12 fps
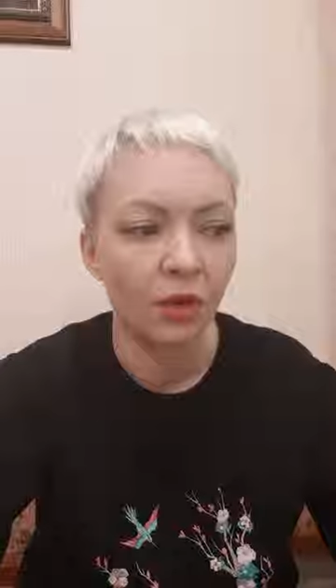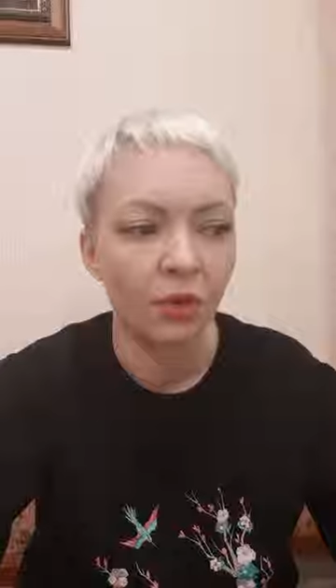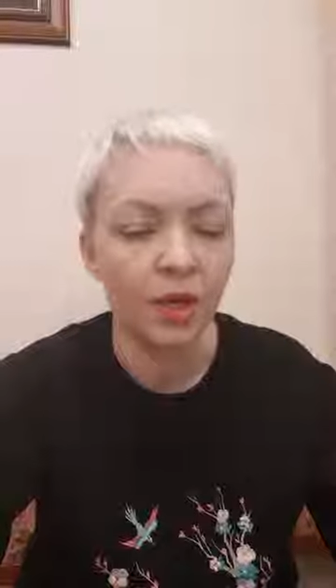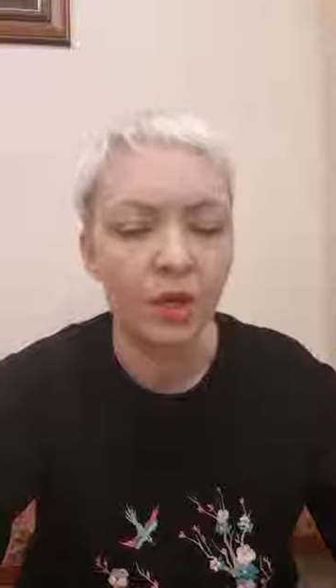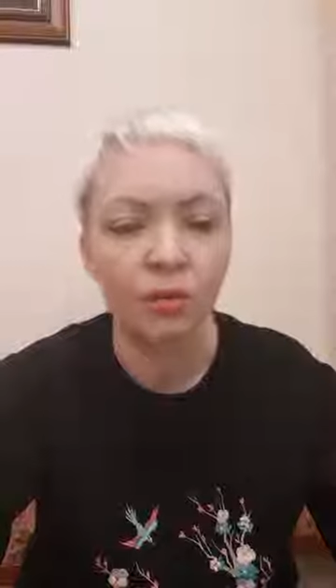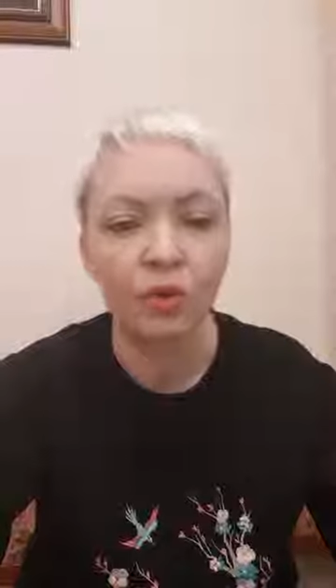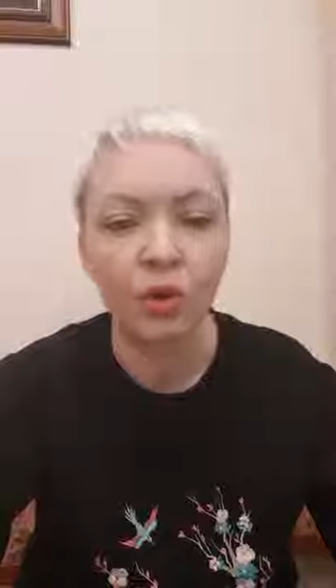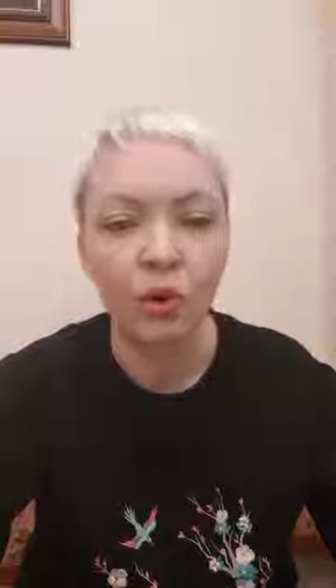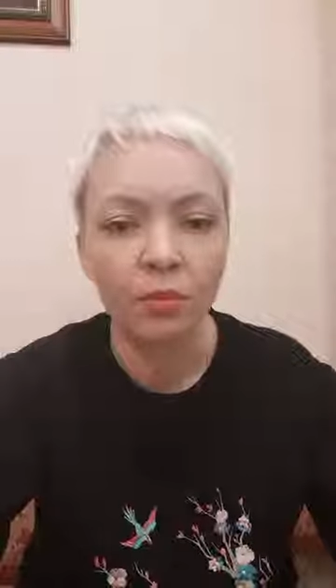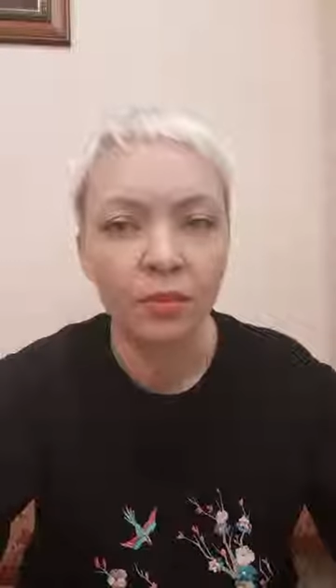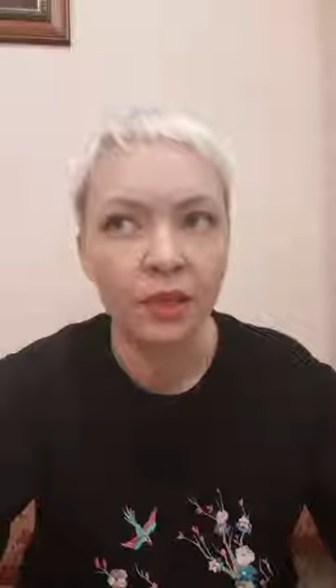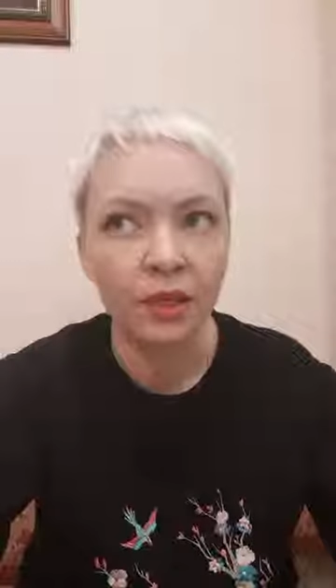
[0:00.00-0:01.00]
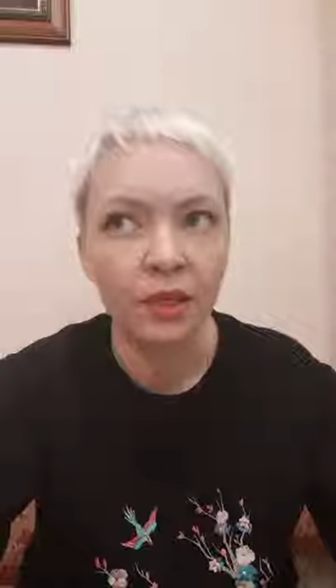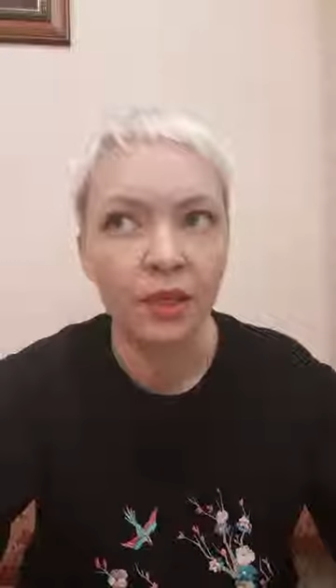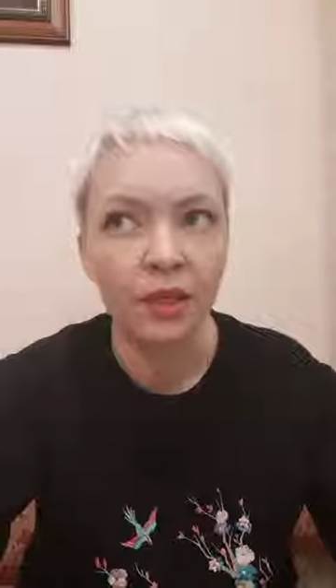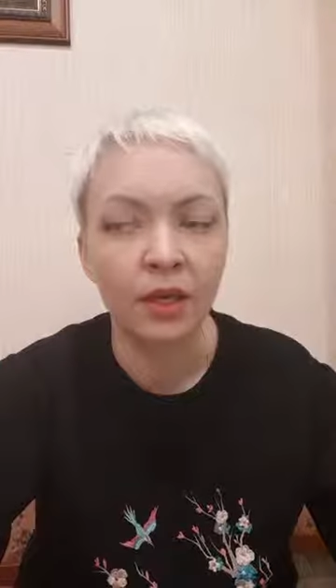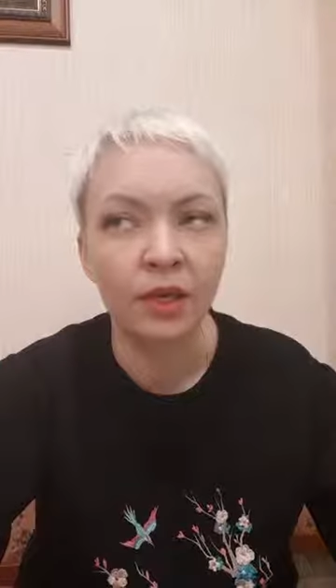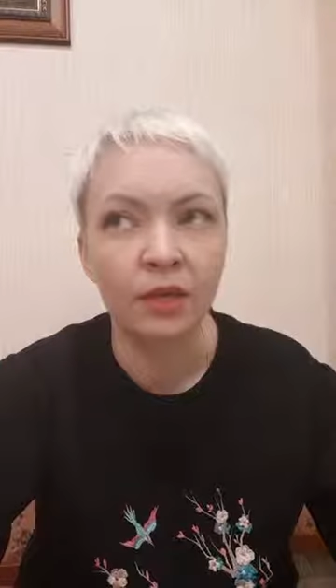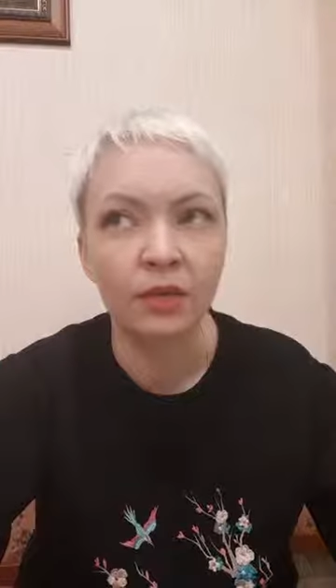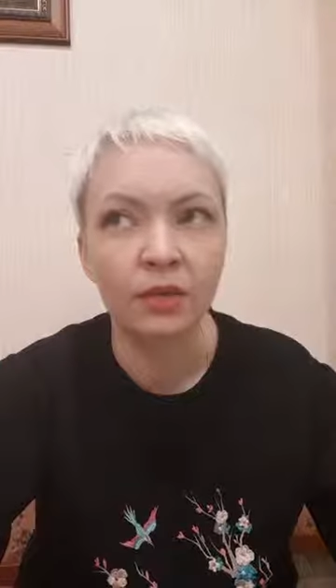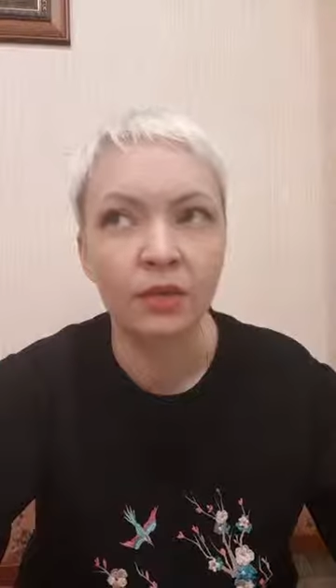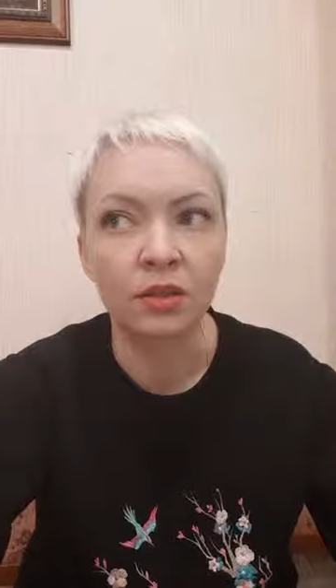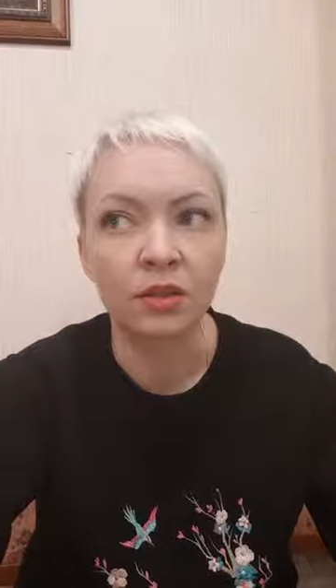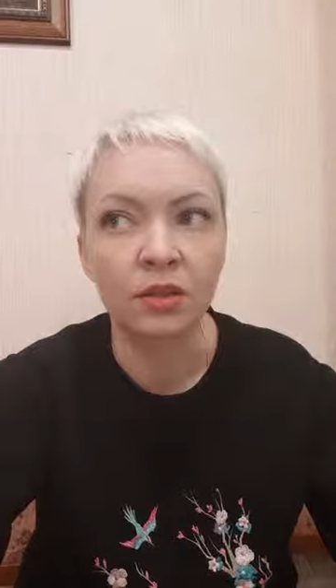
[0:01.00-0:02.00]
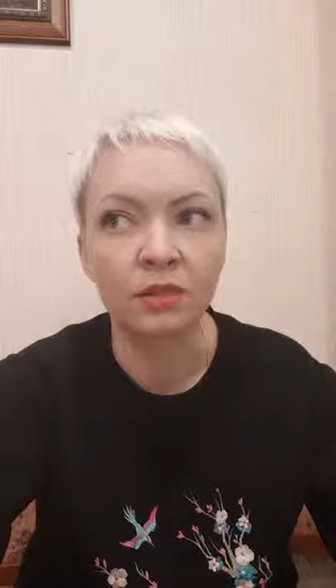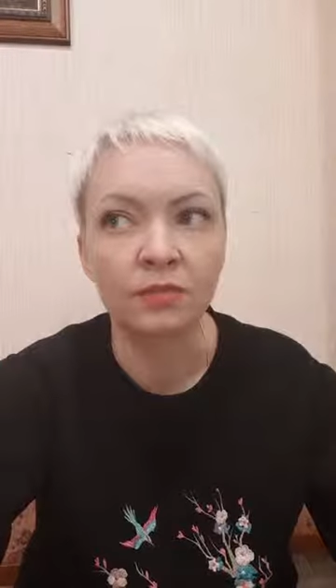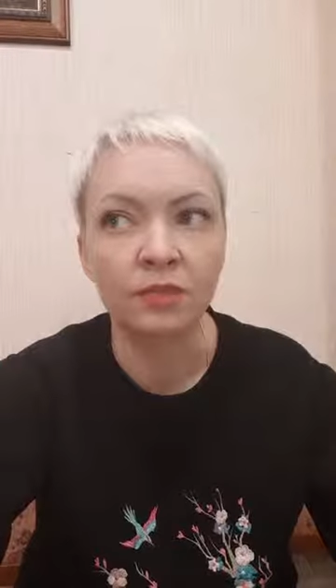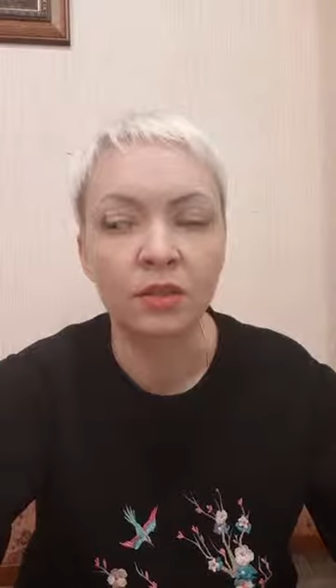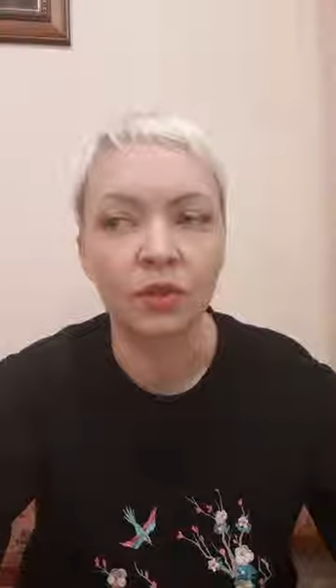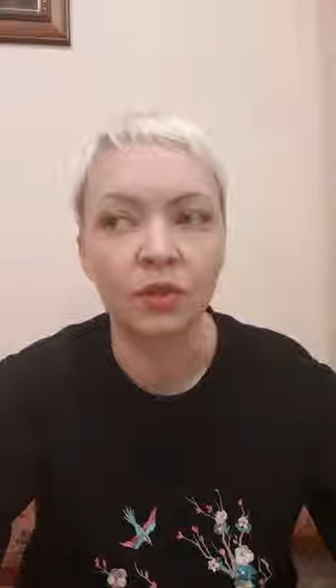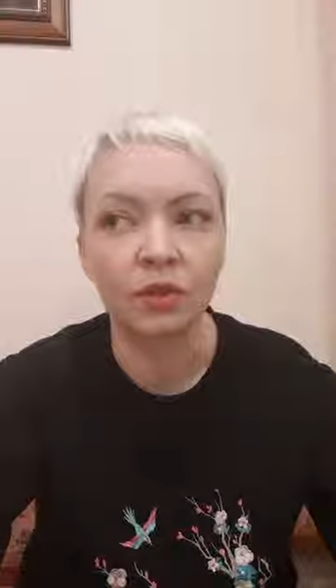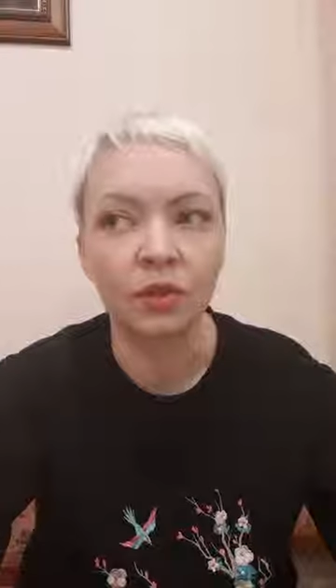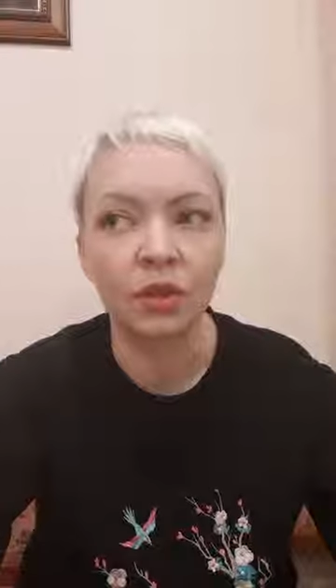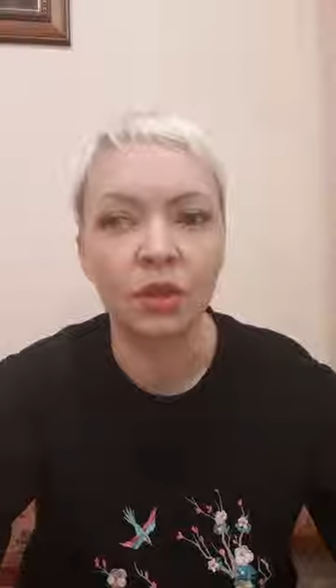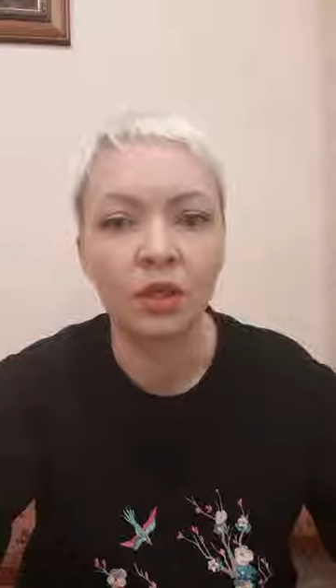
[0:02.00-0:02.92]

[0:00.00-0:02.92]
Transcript: very promptly, and you